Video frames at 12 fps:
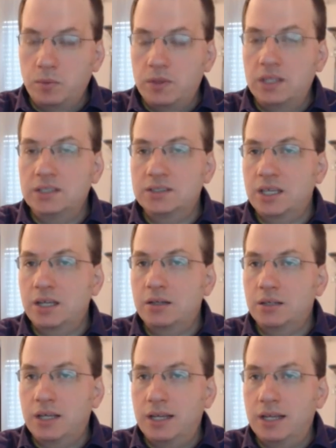this
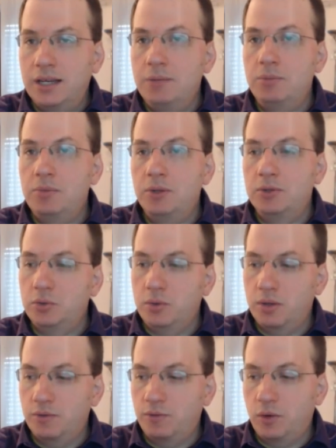can lead people
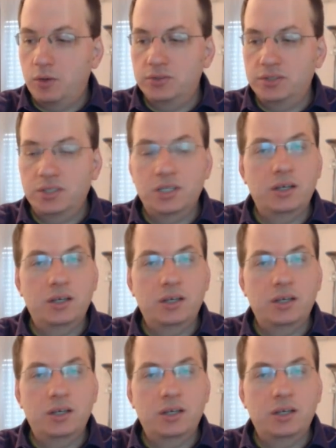to the false